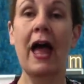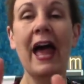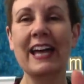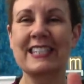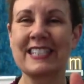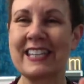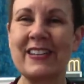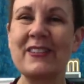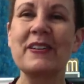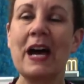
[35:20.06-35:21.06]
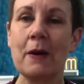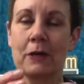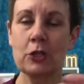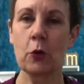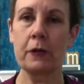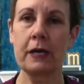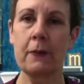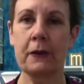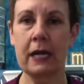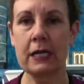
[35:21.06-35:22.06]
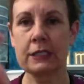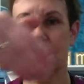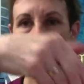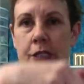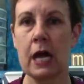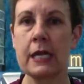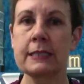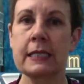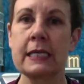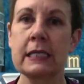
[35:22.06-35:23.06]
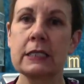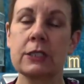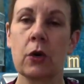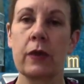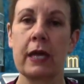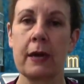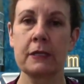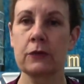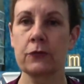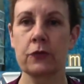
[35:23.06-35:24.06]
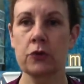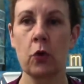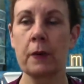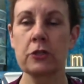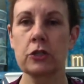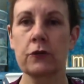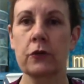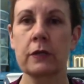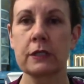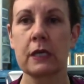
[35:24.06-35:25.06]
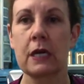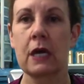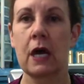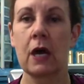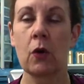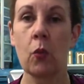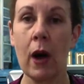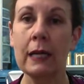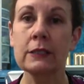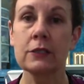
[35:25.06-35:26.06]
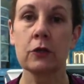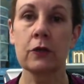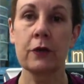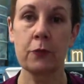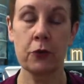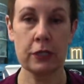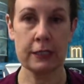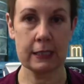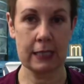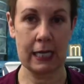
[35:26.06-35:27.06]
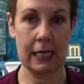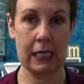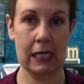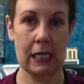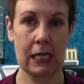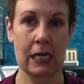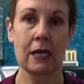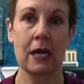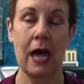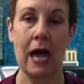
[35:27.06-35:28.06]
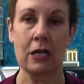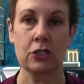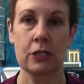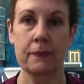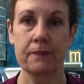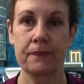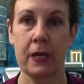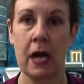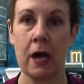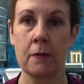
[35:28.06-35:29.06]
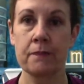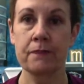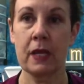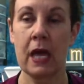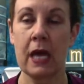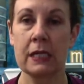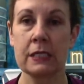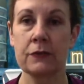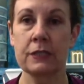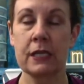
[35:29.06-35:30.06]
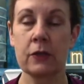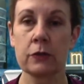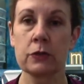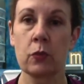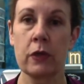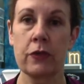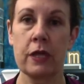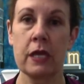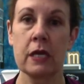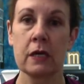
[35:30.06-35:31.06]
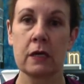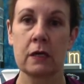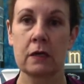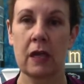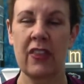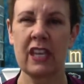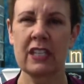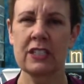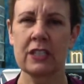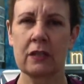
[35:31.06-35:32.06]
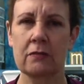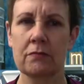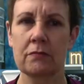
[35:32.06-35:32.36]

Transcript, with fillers: it's a cube, but you open it up and it has different dies in it. So they come in different, there's a whole bunch of different uh, ones. They're pretty slick, actually. Um, and I've seen those with the, I think it's the,